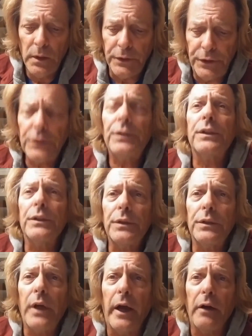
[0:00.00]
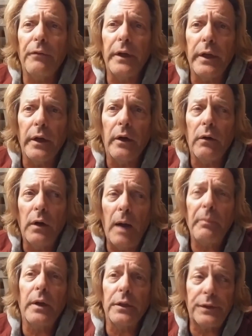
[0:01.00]
just in this entire video,
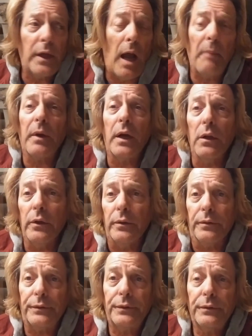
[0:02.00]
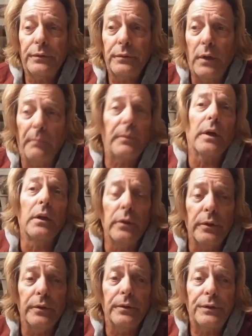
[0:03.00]
I'm gonna lose. I'm gonna
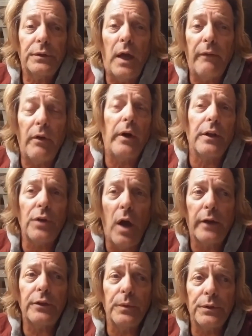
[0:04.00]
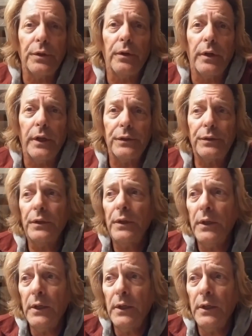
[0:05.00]
lose. I've already talked to attorneys.